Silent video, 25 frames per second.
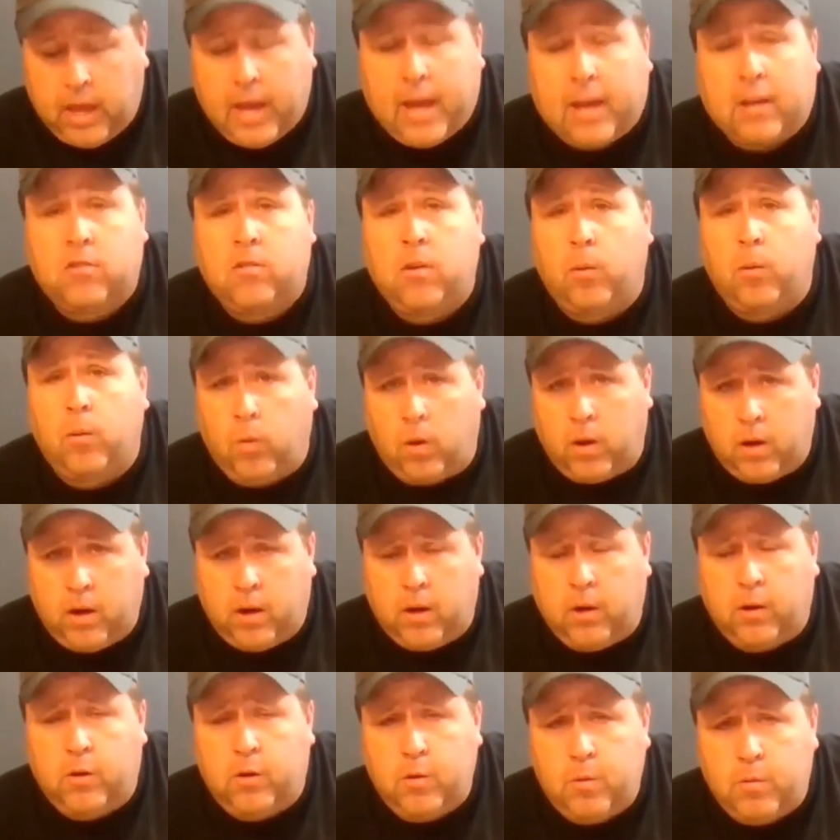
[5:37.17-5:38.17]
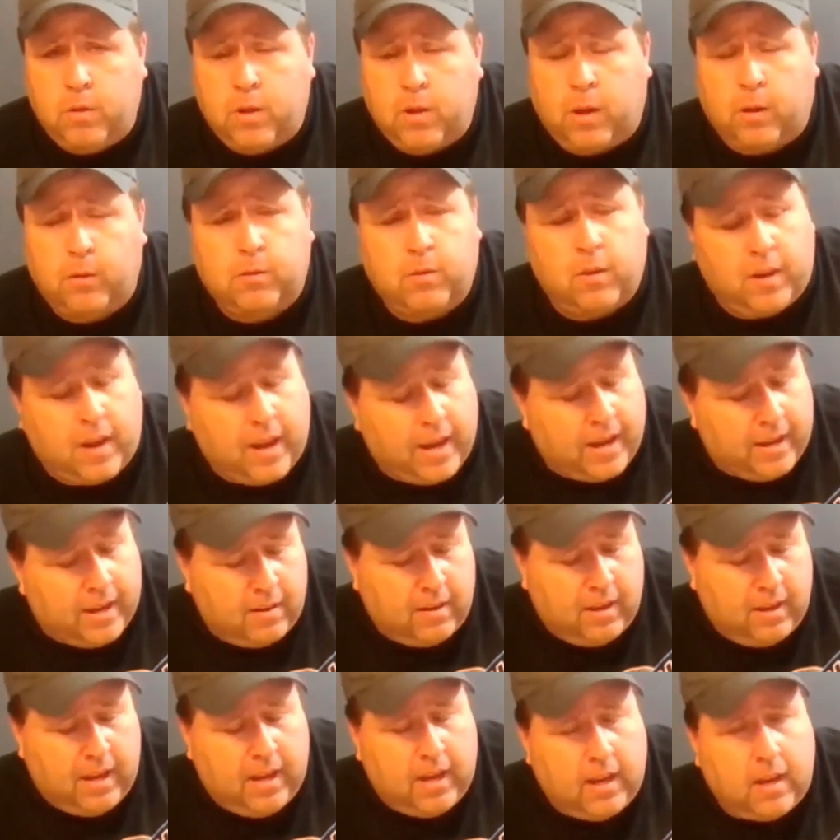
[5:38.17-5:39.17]
he actually won it
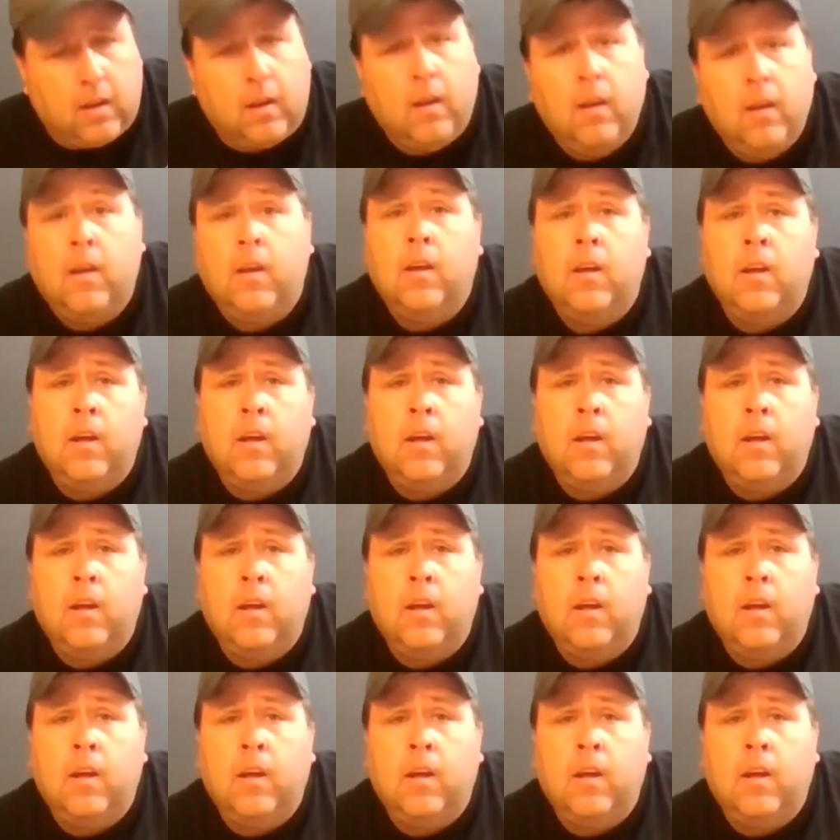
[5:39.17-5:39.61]
2019.